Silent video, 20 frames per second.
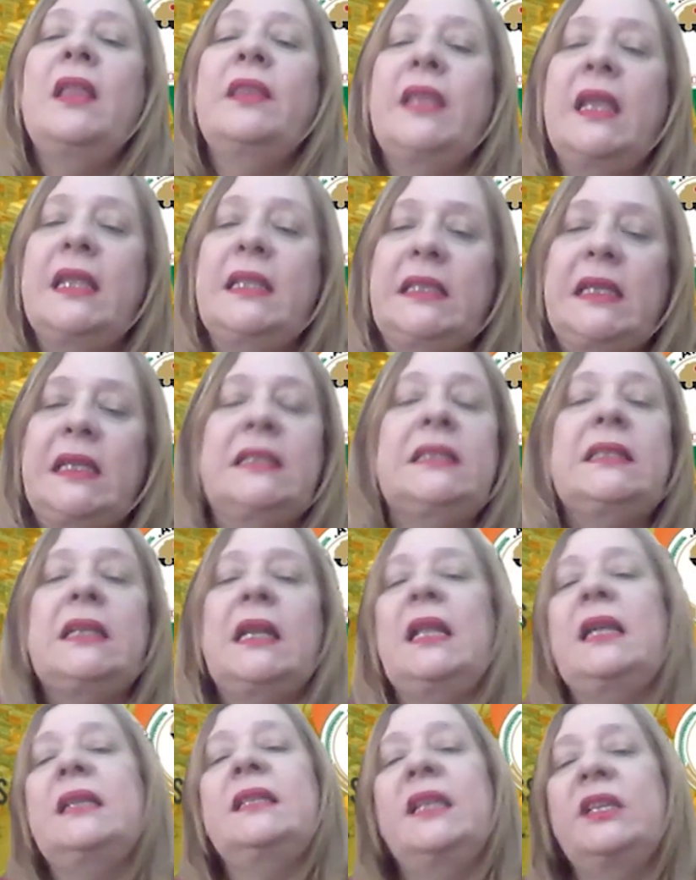the
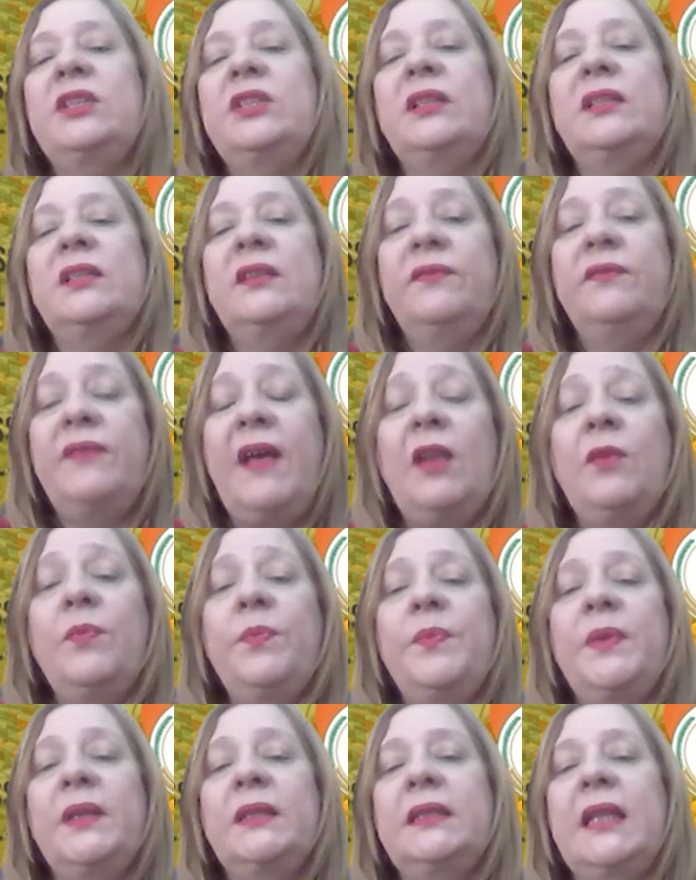industrialization
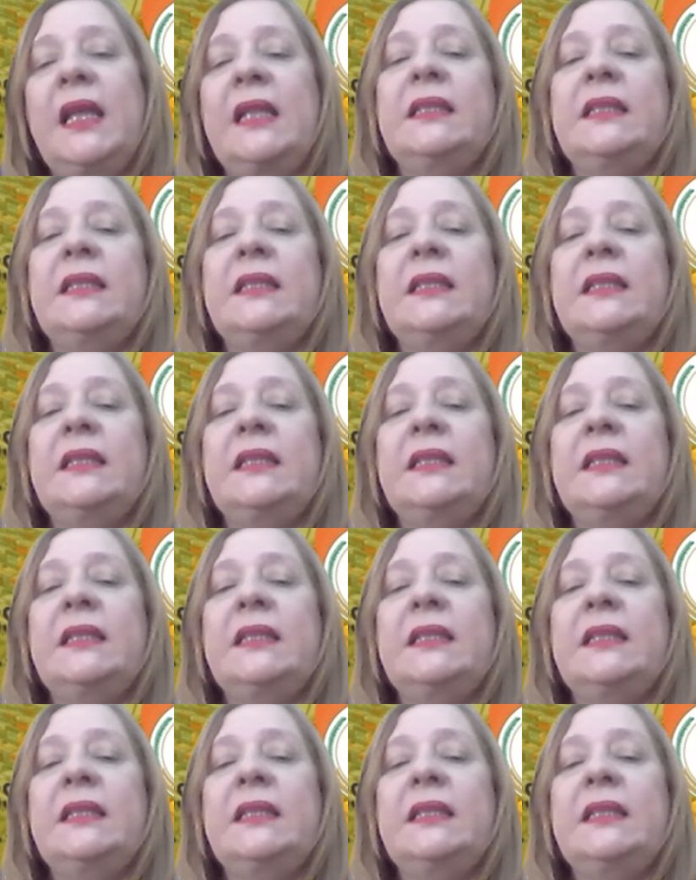development